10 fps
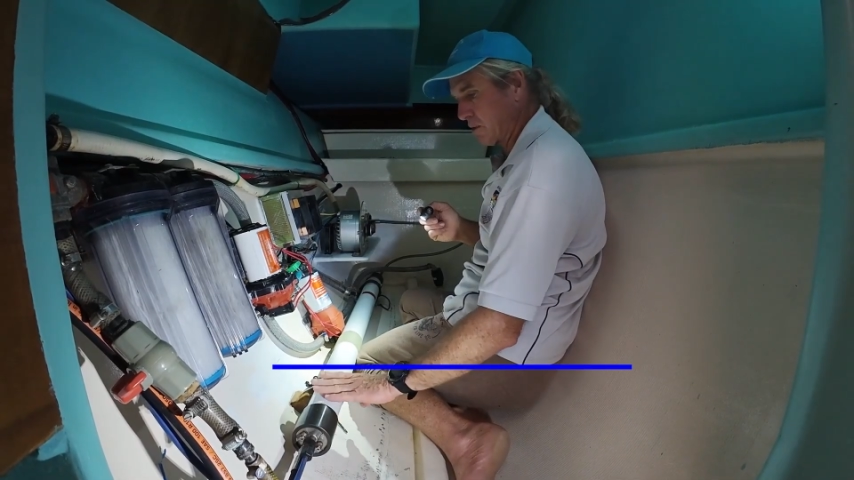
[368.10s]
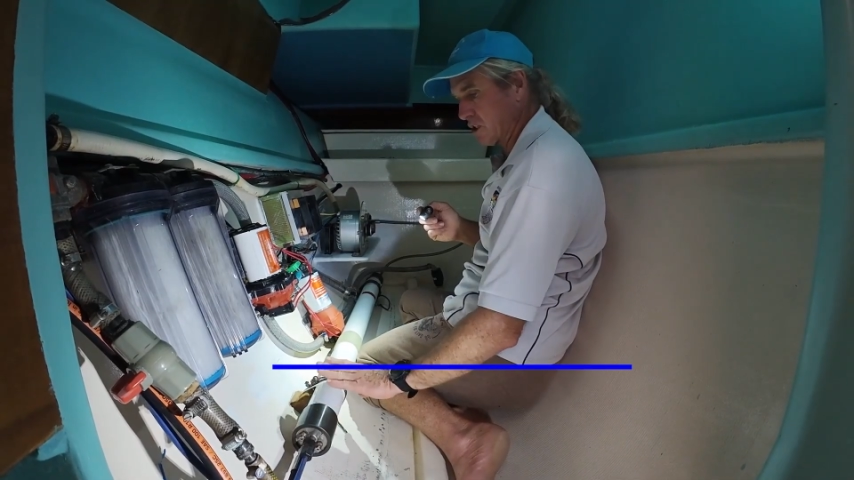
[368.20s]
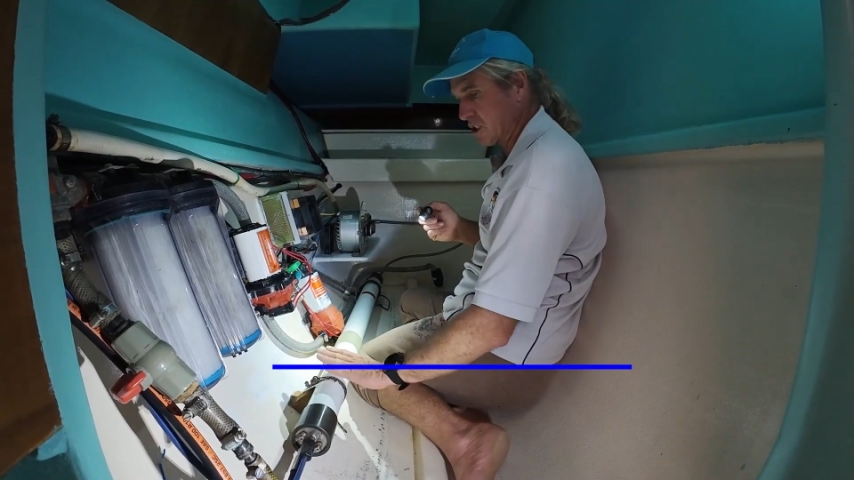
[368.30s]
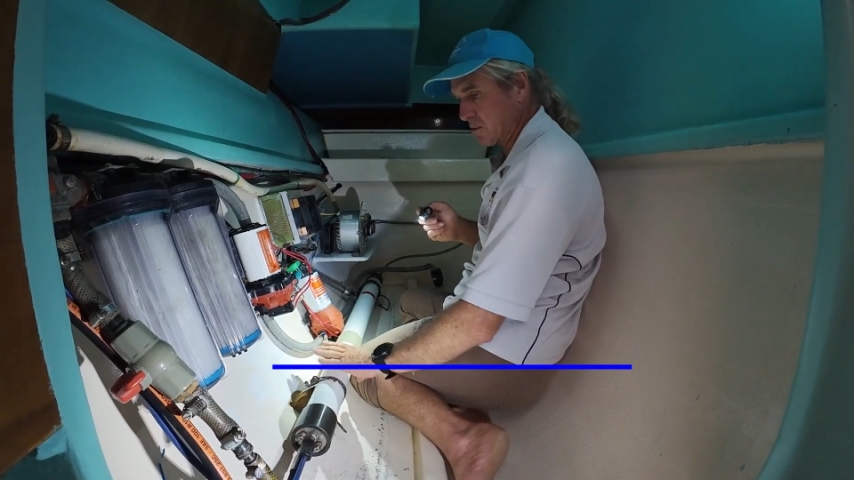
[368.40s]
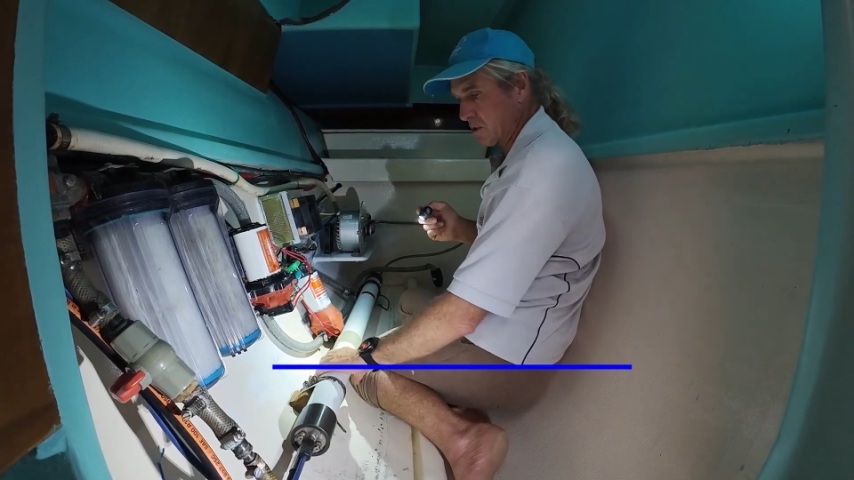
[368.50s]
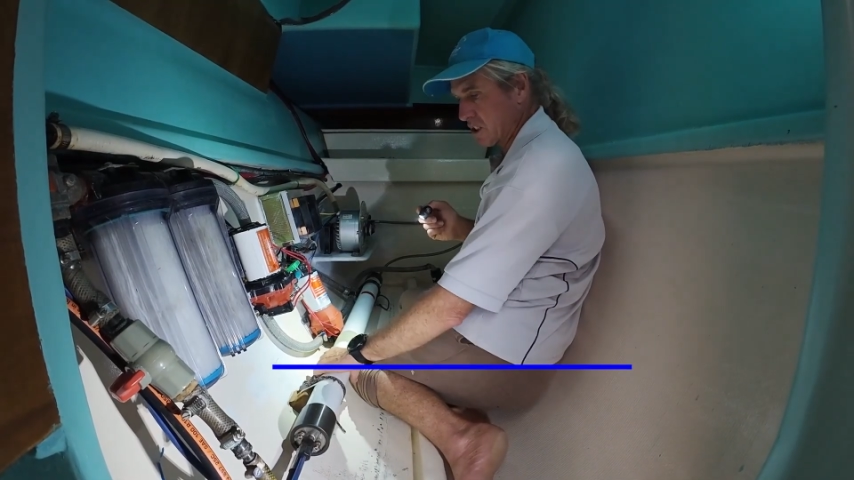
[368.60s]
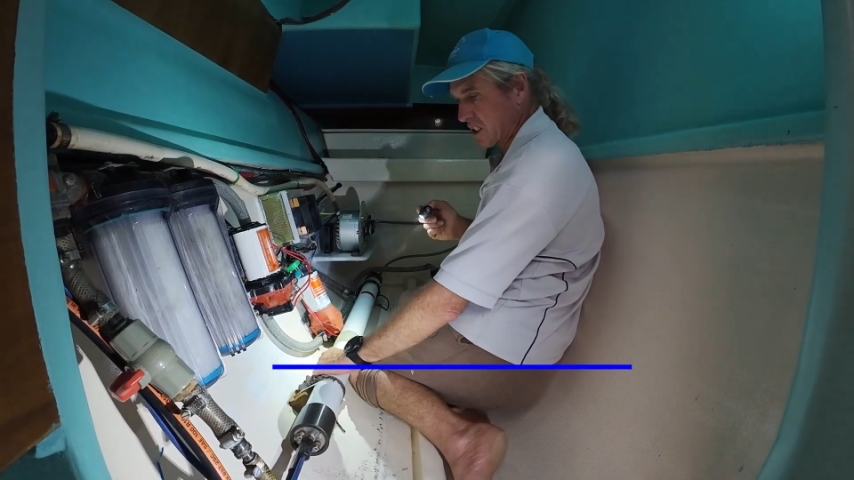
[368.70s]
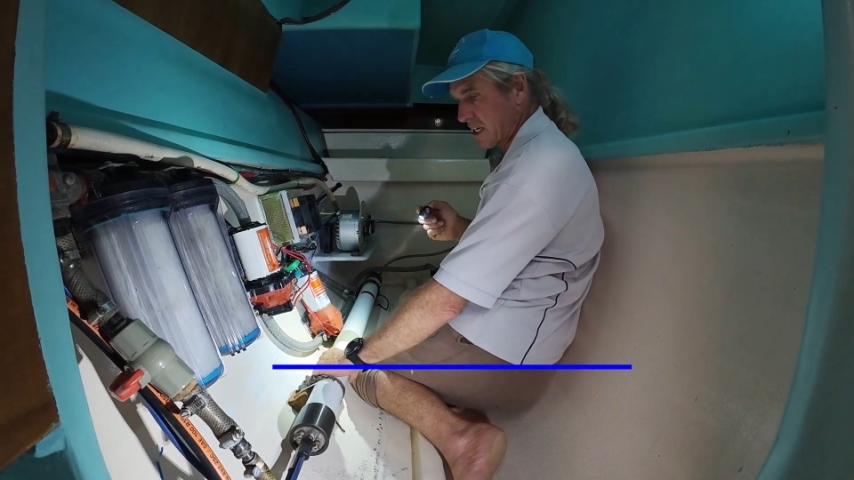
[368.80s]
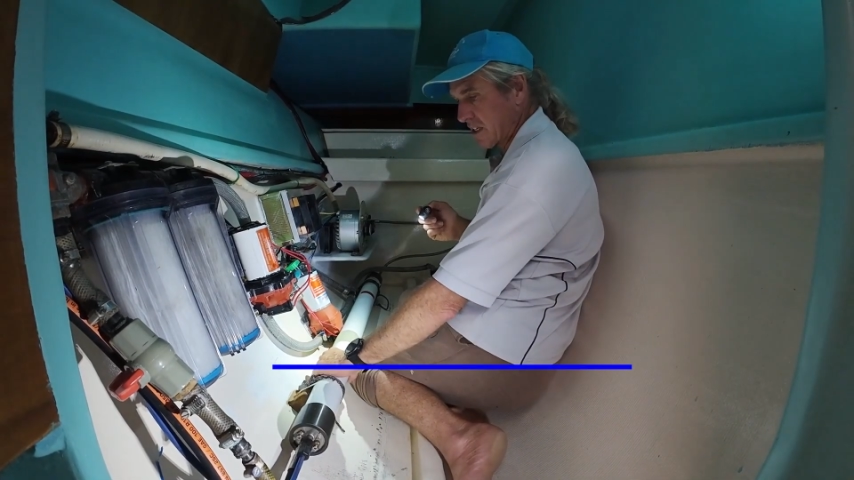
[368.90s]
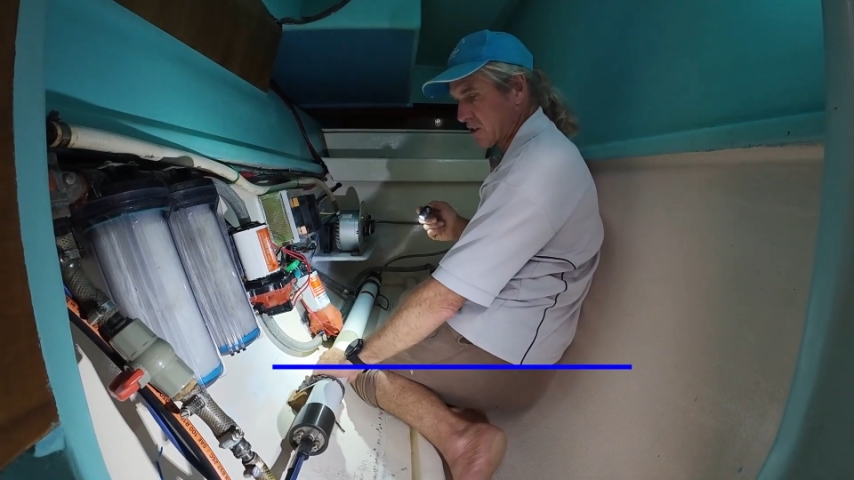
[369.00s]
which
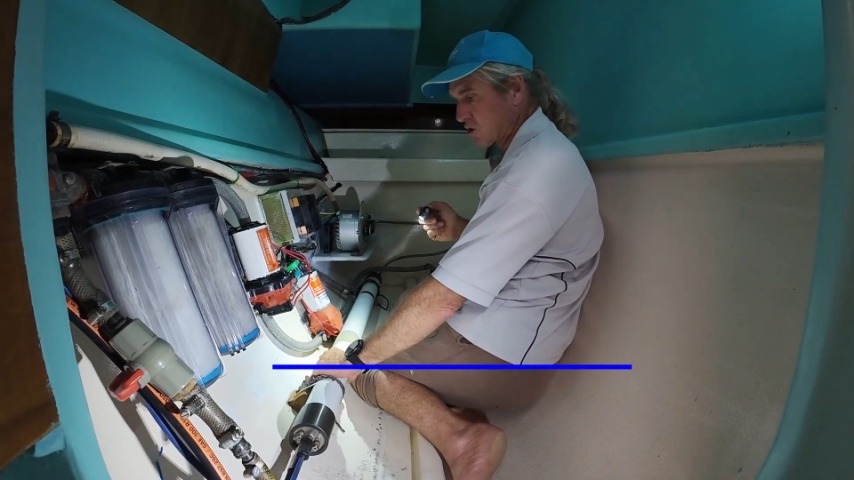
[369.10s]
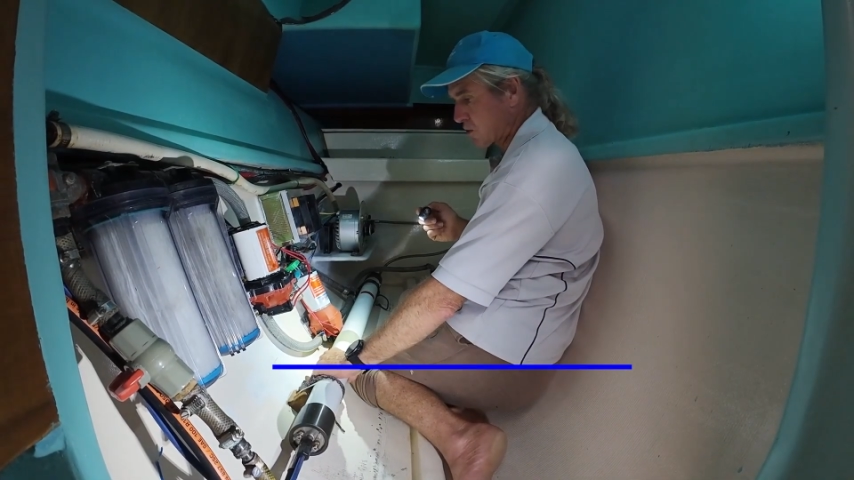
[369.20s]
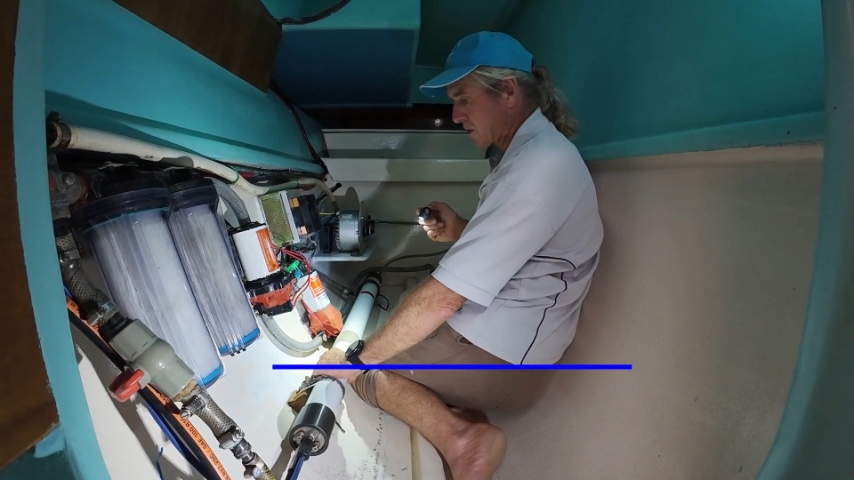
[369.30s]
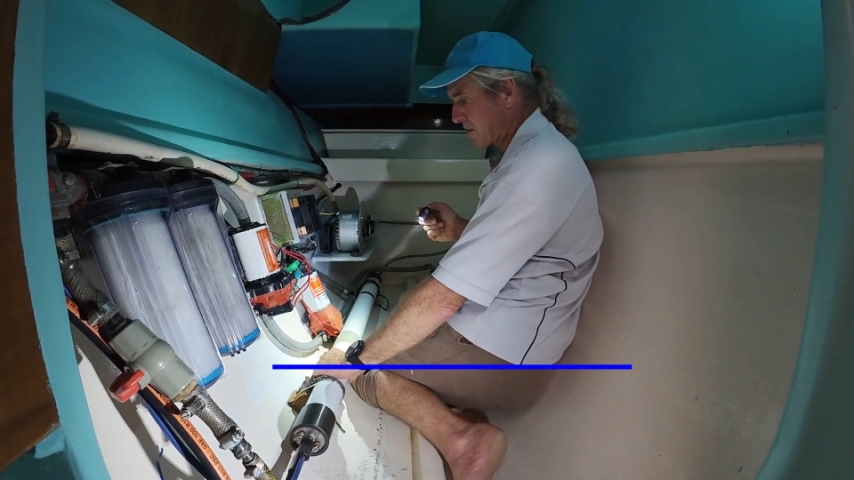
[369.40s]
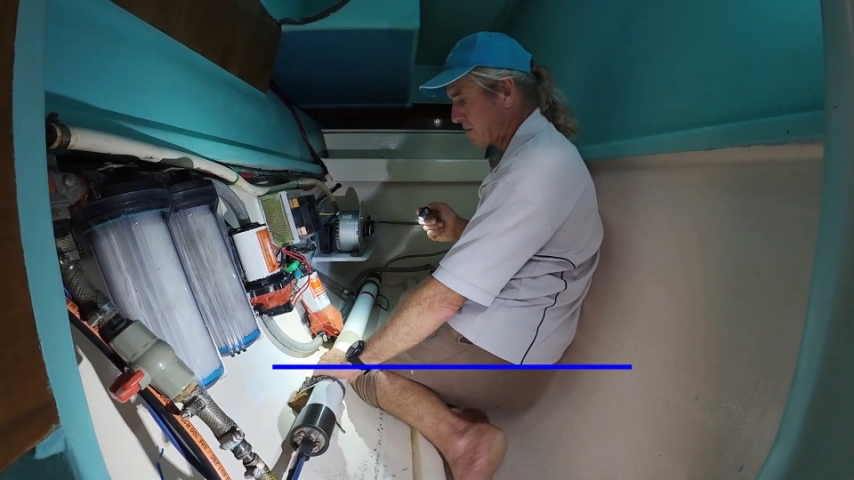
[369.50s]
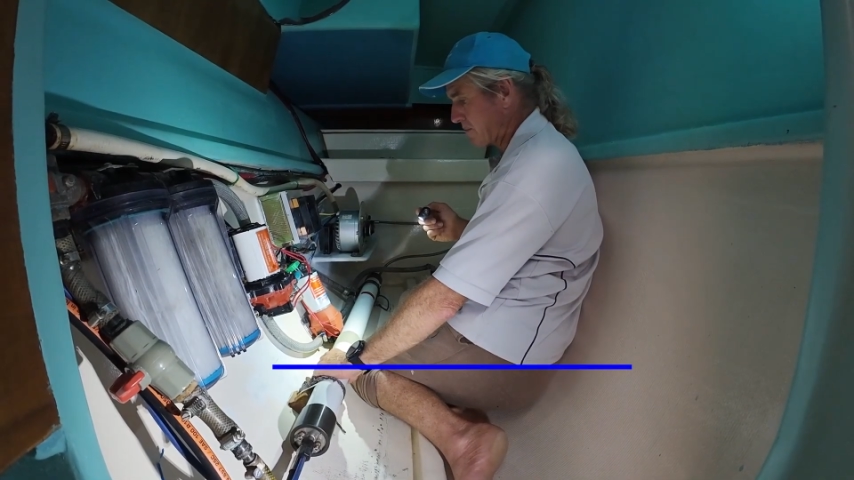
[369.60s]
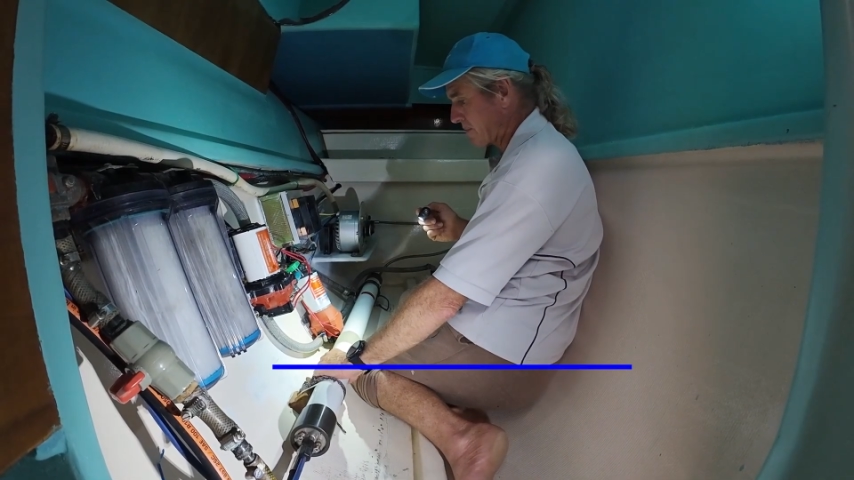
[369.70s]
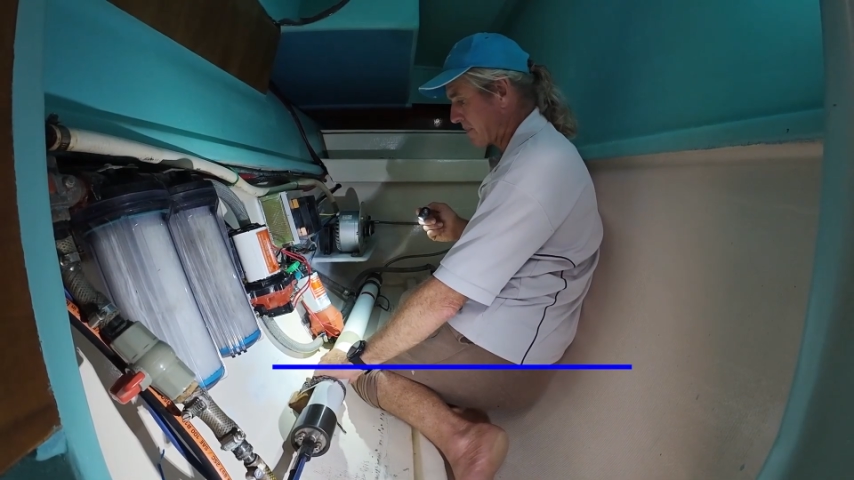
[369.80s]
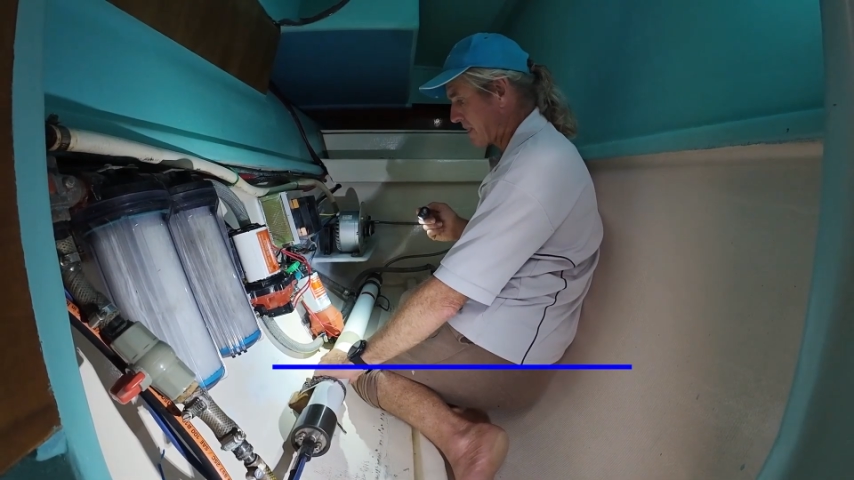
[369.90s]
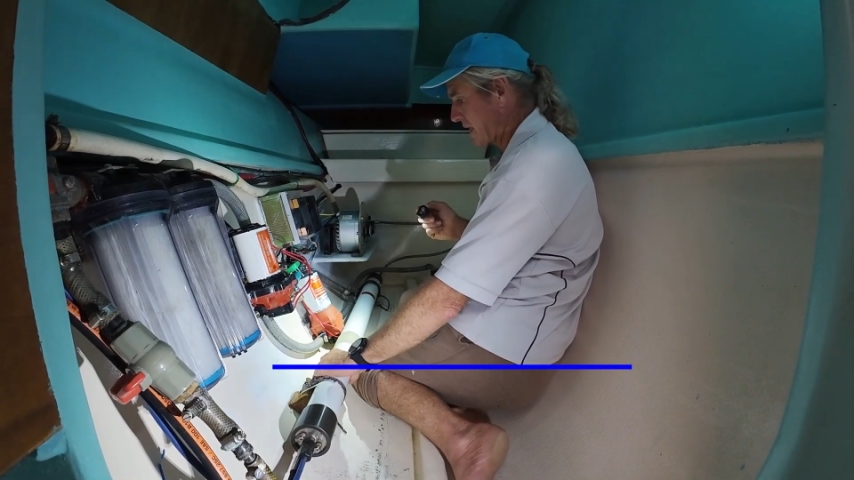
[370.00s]
which can destroy them.